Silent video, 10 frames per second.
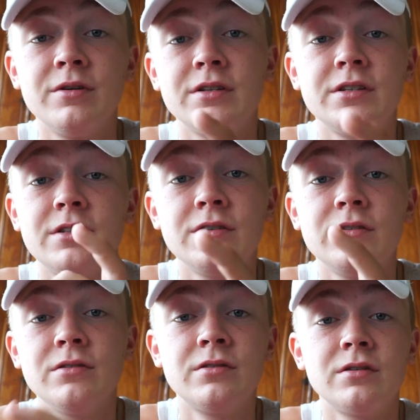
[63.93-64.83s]
I really
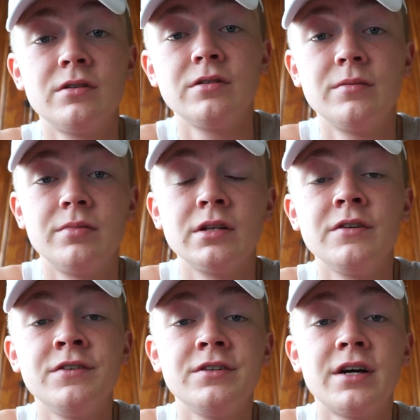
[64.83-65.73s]
do
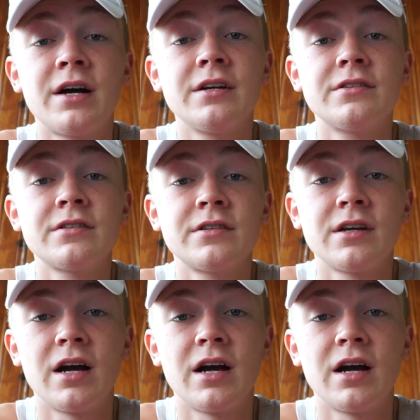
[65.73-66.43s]
believe in you guys.